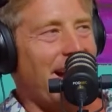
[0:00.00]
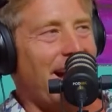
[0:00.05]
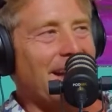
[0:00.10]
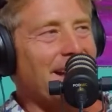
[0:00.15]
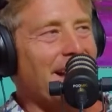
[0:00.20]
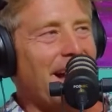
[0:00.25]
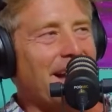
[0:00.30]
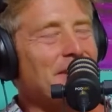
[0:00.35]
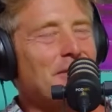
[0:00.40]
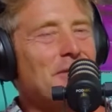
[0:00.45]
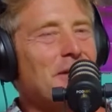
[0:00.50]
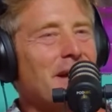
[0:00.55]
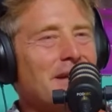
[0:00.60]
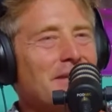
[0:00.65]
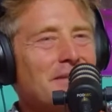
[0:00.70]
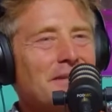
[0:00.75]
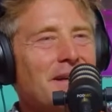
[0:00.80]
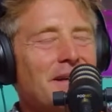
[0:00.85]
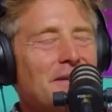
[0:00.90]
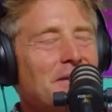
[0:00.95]
I
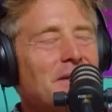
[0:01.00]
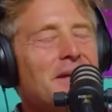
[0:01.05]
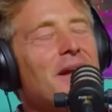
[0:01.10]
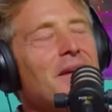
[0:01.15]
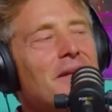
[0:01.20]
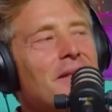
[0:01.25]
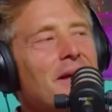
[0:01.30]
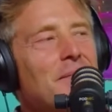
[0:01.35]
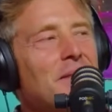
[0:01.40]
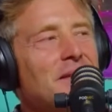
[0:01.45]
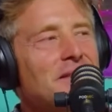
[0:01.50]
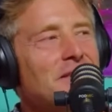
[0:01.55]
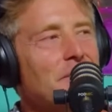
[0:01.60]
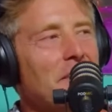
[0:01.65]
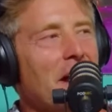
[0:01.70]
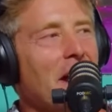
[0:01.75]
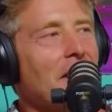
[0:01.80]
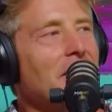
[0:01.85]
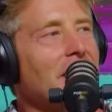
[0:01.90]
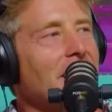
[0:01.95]
don't care that much
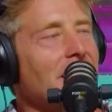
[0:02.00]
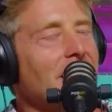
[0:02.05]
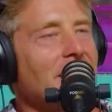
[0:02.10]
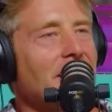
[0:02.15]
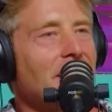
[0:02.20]
about it.